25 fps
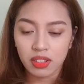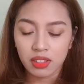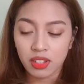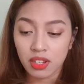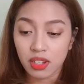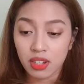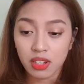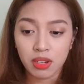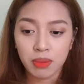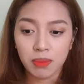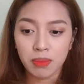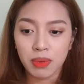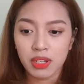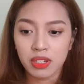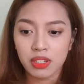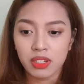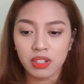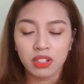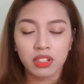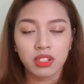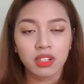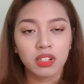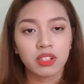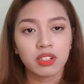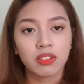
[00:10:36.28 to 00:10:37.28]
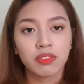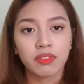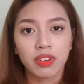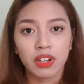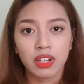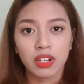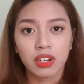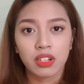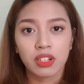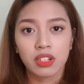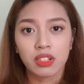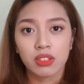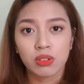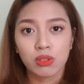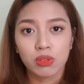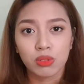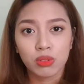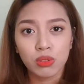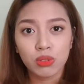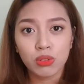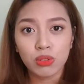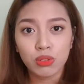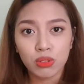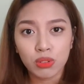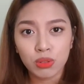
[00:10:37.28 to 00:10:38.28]
They basically divided into
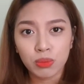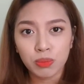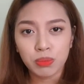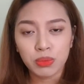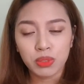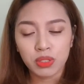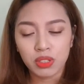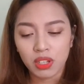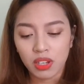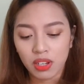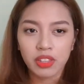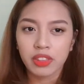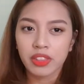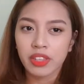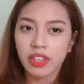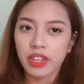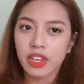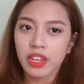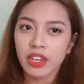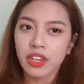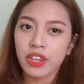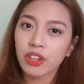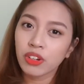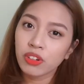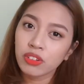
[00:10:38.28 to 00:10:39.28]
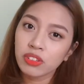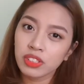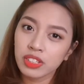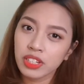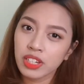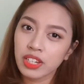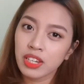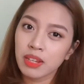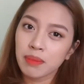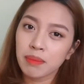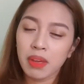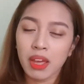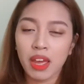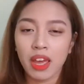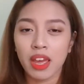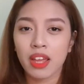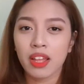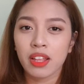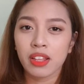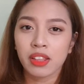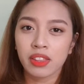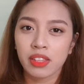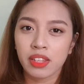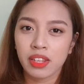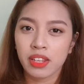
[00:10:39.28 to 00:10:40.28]
two groups, the Hyung team
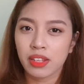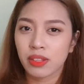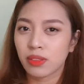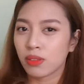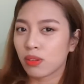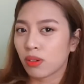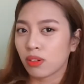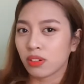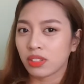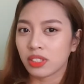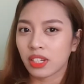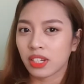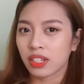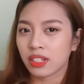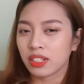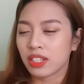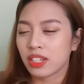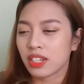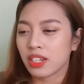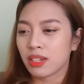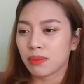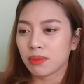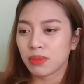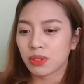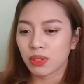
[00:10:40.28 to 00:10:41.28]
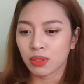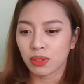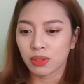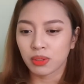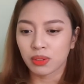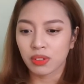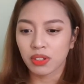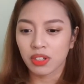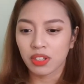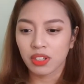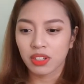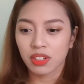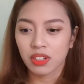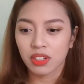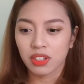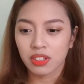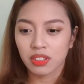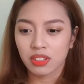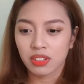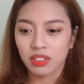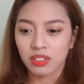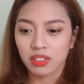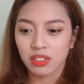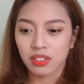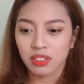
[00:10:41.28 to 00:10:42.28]
and the Dongsaeng team, so
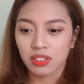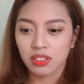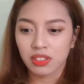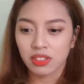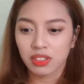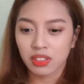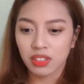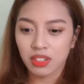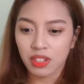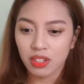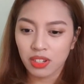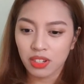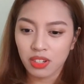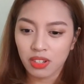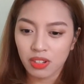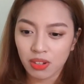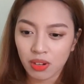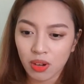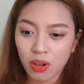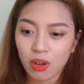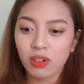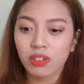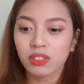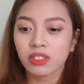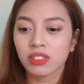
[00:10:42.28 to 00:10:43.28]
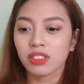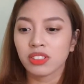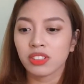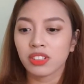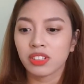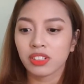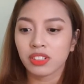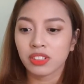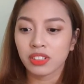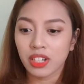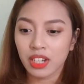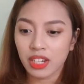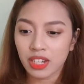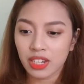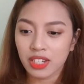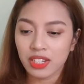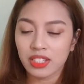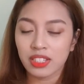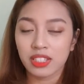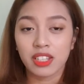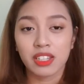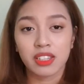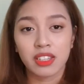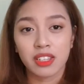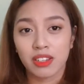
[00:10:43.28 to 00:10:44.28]
the older
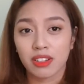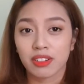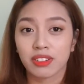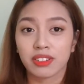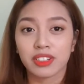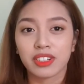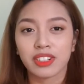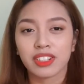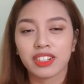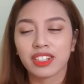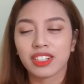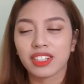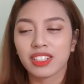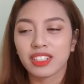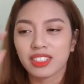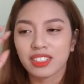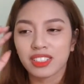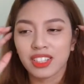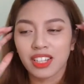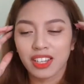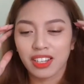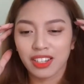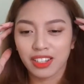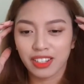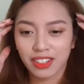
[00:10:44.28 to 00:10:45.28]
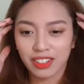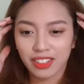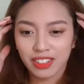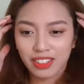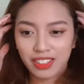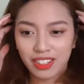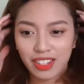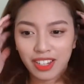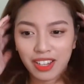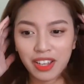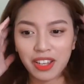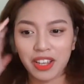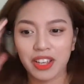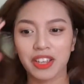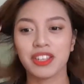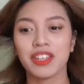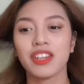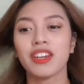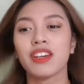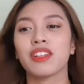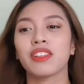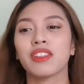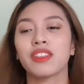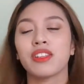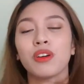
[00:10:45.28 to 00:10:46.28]
guys and the younger guys. And
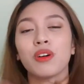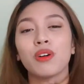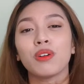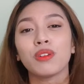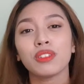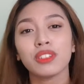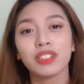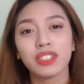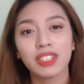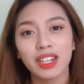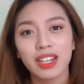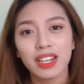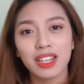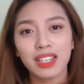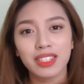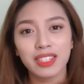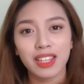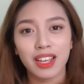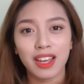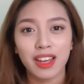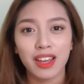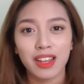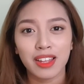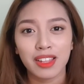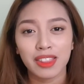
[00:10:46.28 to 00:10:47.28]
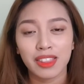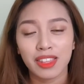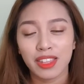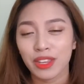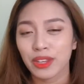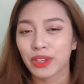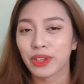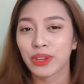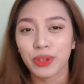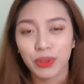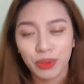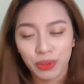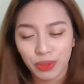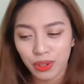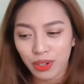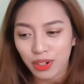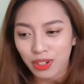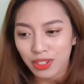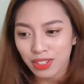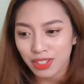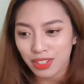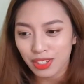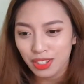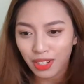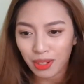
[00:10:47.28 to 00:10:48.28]
yeah, the older guys had the cute
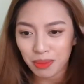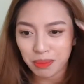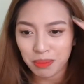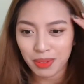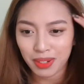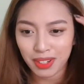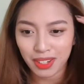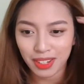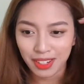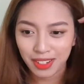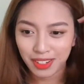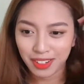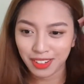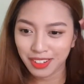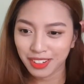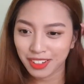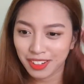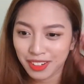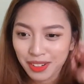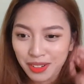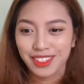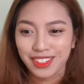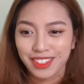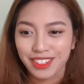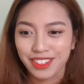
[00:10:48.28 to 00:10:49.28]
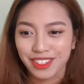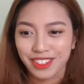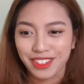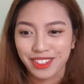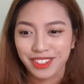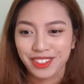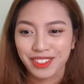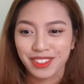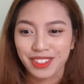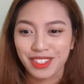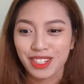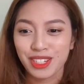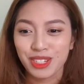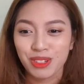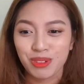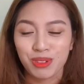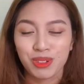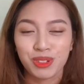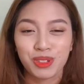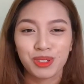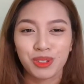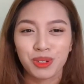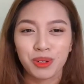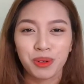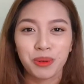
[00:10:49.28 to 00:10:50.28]
concept, and this
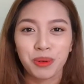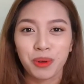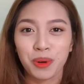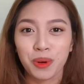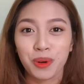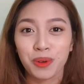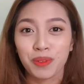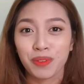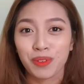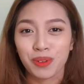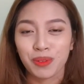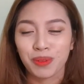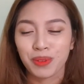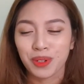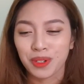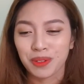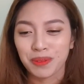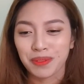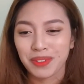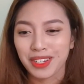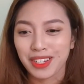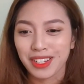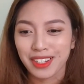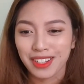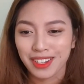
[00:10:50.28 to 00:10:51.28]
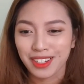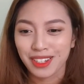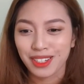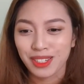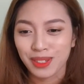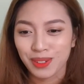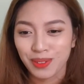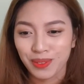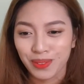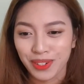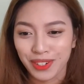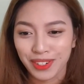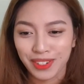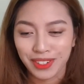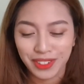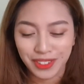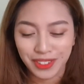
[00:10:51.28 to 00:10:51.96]
was so overwhelming, I swear to